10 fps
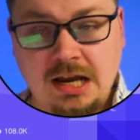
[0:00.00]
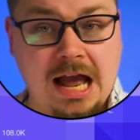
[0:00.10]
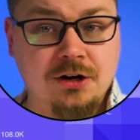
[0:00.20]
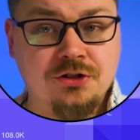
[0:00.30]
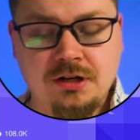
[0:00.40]

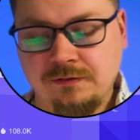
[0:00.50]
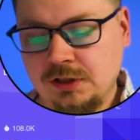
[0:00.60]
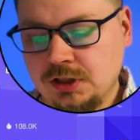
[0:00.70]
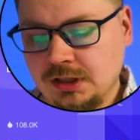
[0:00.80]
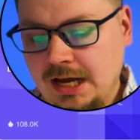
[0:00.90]
Energy
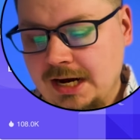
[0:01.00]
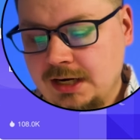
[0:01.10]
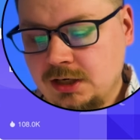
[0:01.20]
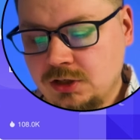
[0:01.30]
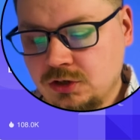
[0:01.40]
efficient
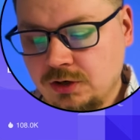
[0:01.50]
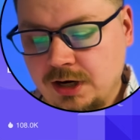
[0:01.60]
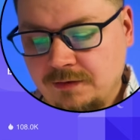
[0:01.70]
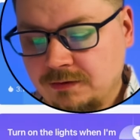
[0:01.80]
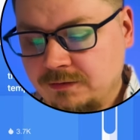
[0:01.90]
lighting,
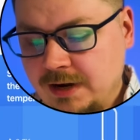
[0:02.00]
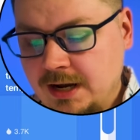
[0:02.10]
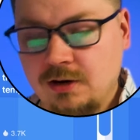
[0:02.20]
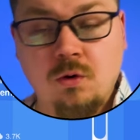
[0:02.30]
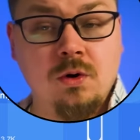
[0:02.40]
turning off a
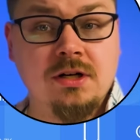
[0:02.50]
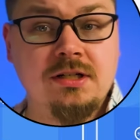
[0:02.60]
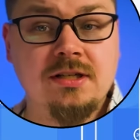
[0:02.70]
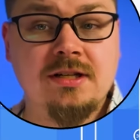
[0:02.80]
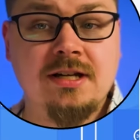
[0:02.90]
fan
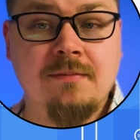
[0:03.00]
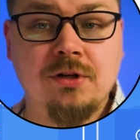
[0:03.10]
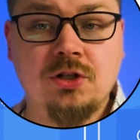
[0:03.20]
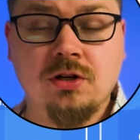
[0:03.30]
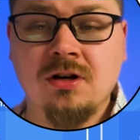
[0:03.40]
according to the
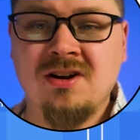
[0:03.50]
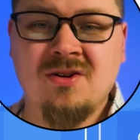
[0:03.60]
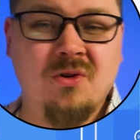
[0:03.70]
temperature,